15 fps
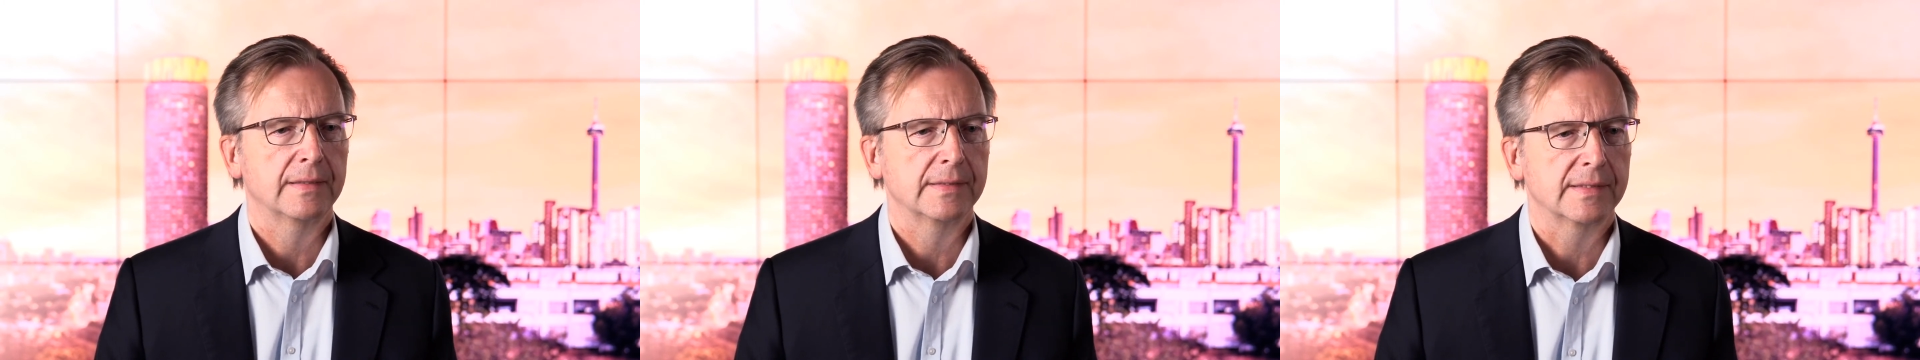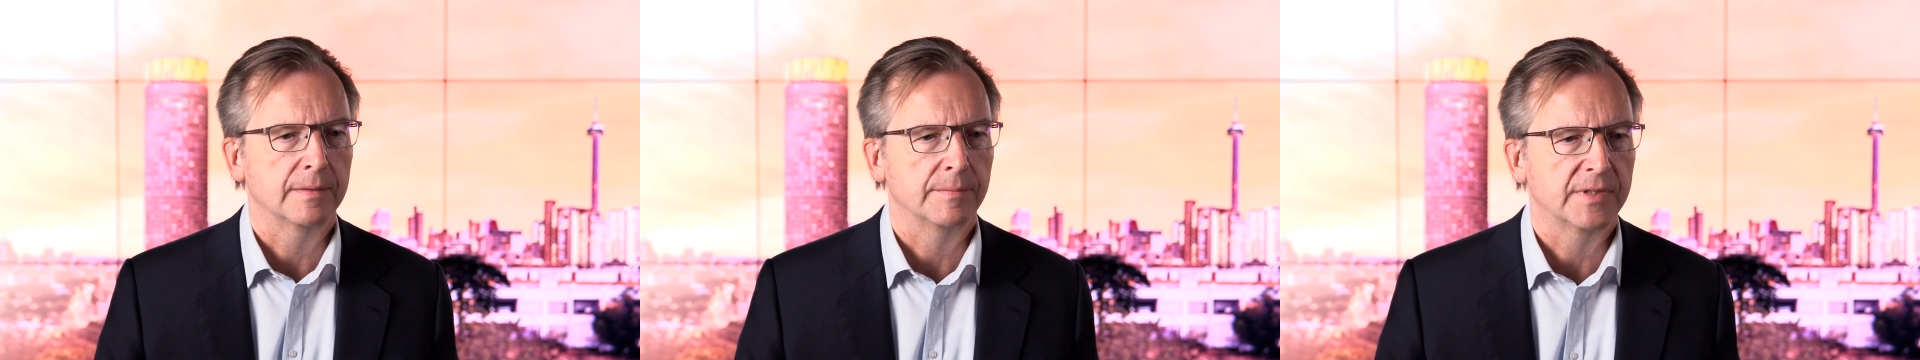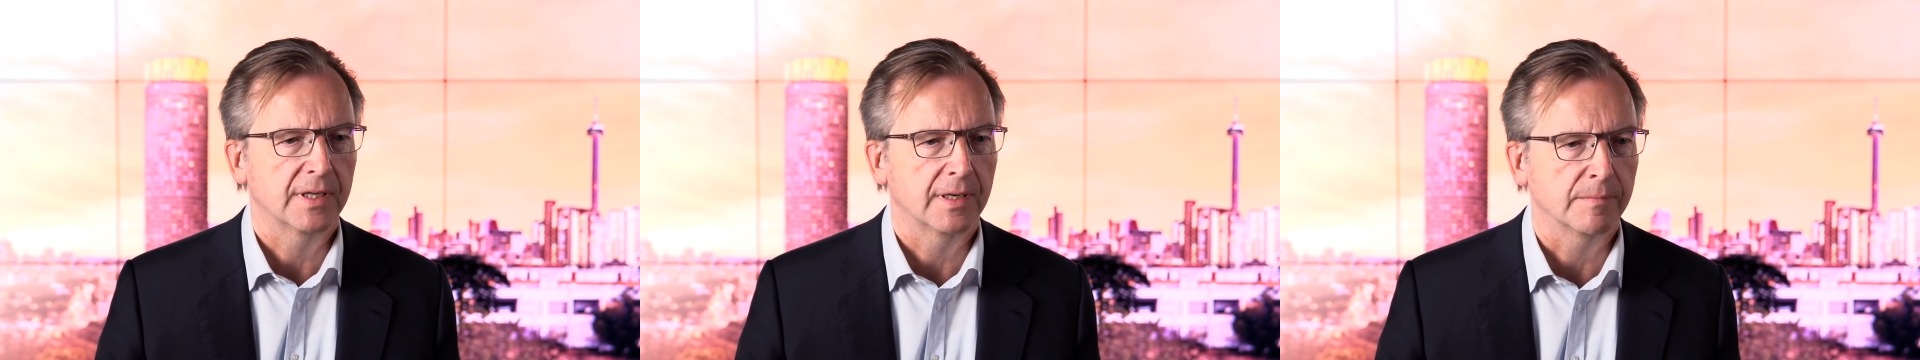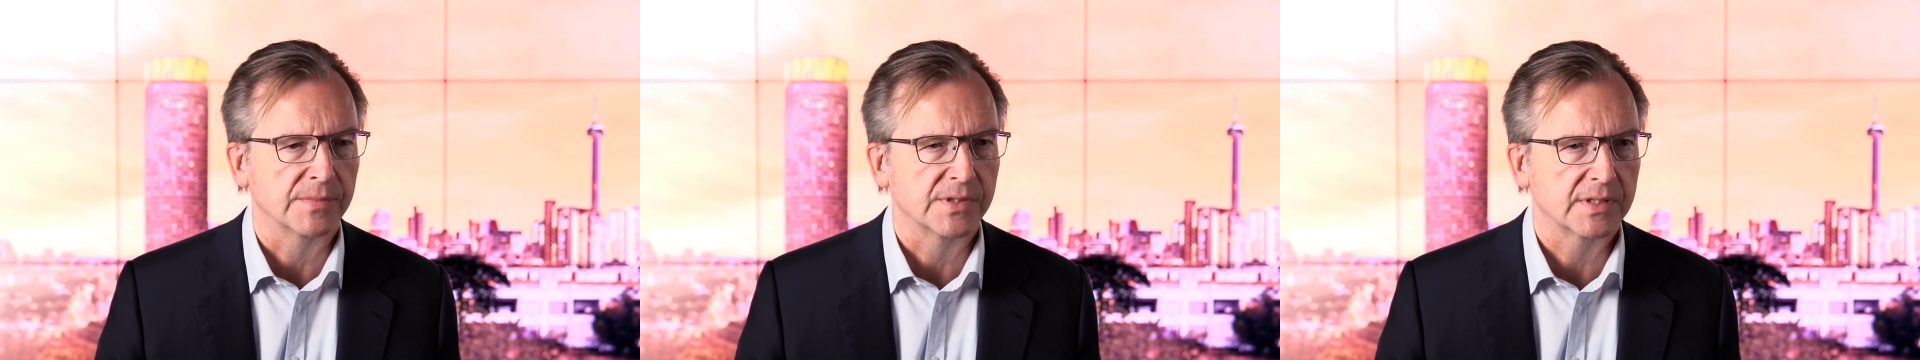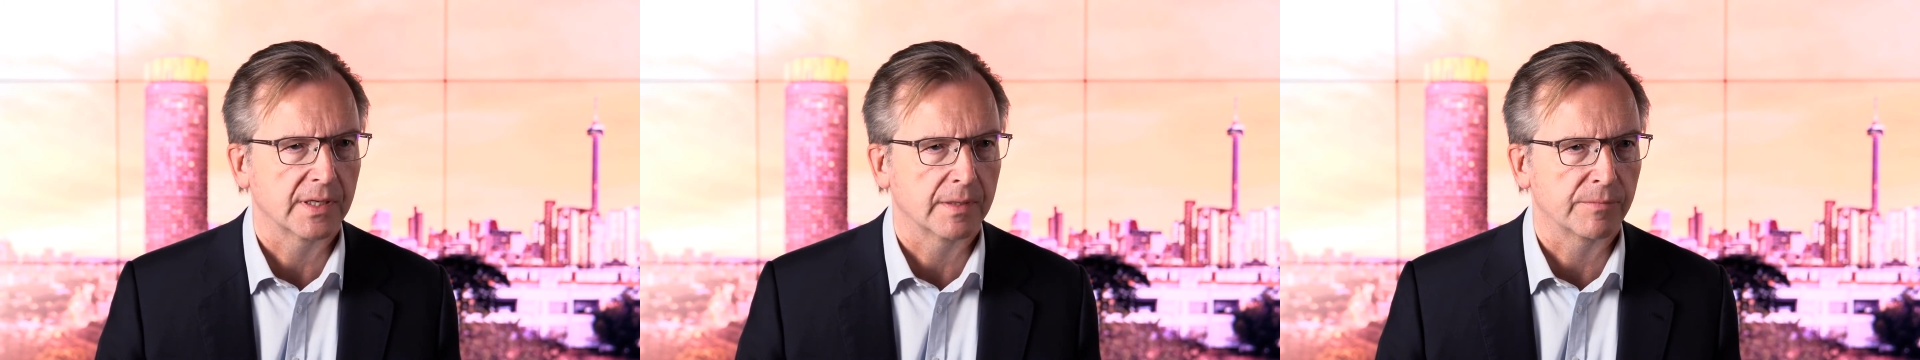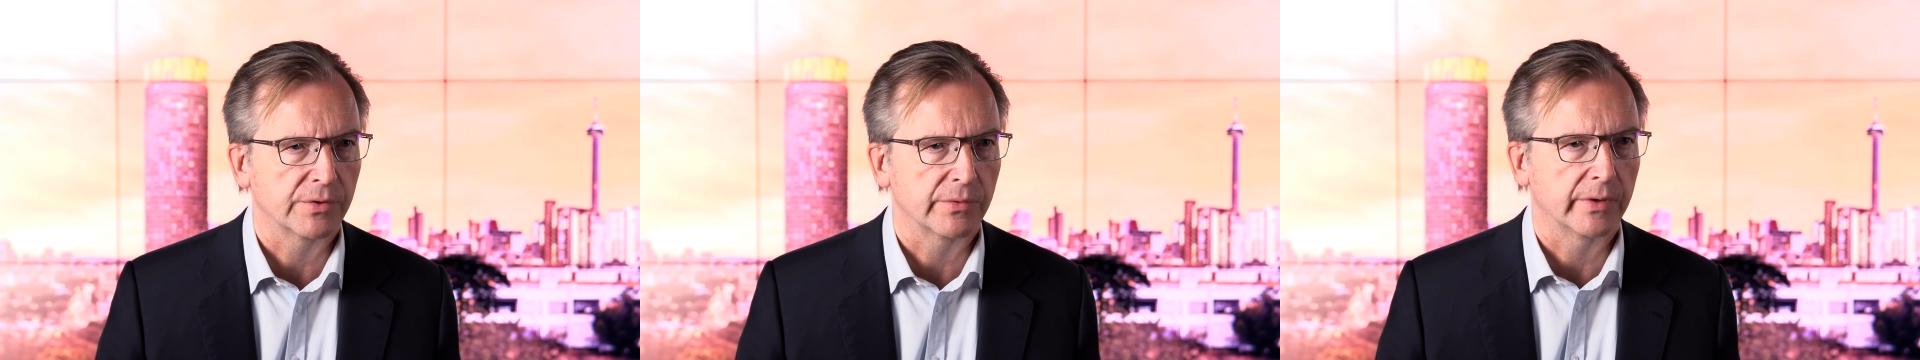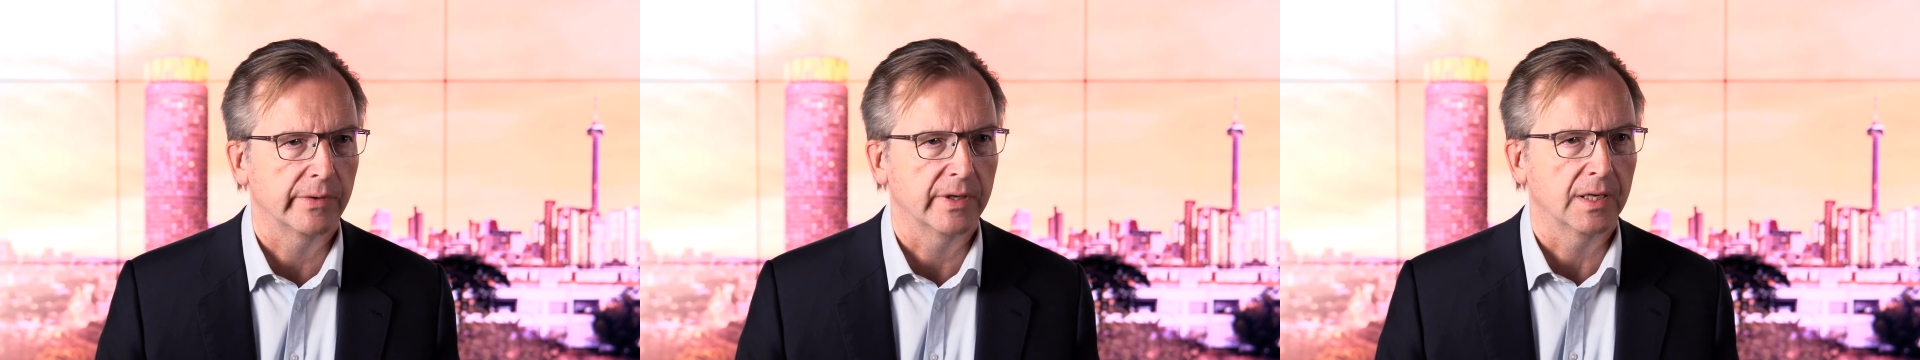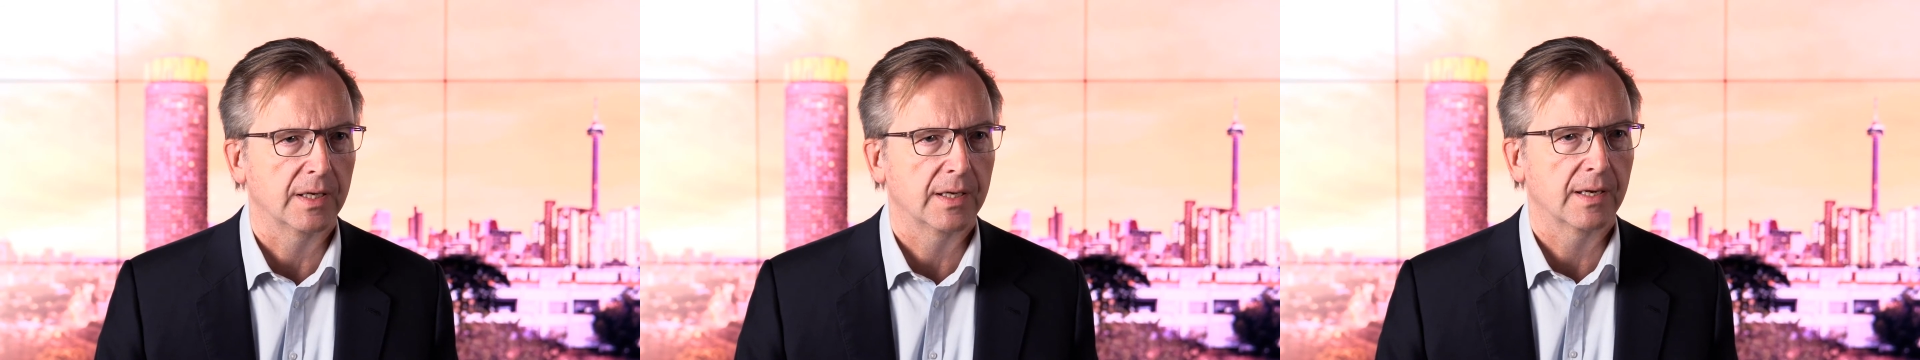sometimes temporary